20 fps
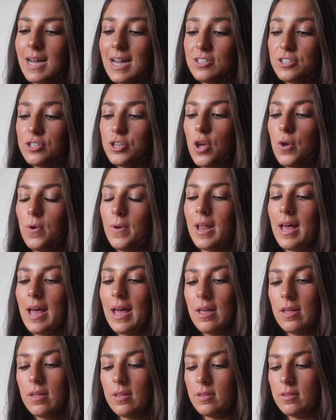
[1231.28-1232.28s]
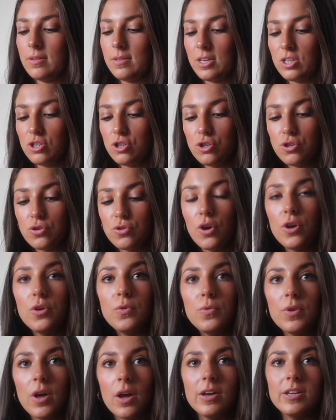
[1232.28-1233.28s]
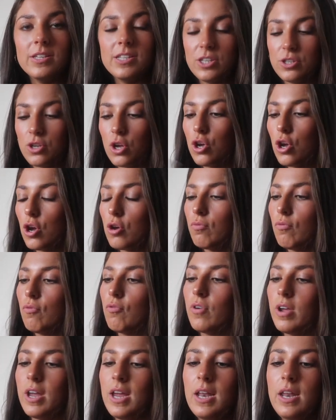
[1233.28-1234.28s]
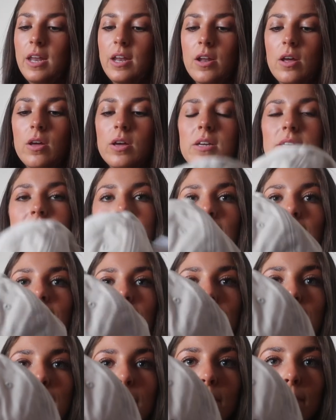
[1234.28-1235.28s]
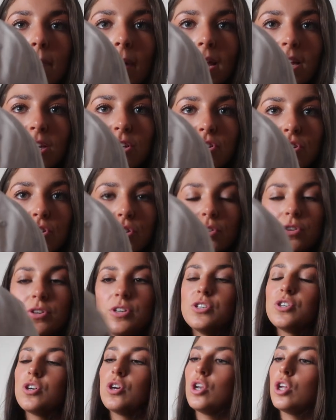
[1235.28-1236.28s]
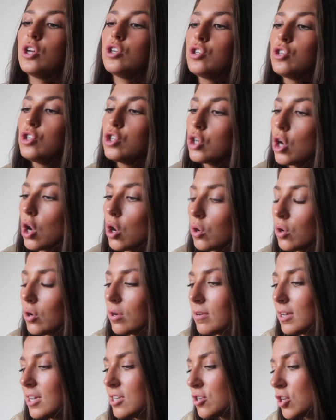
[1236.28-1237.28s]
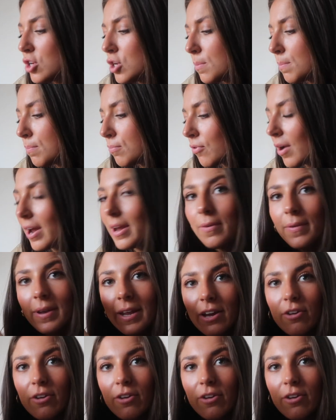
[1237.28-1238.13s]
that it's so nice it's like a really nice beige colour and it's got like chalk it's like browny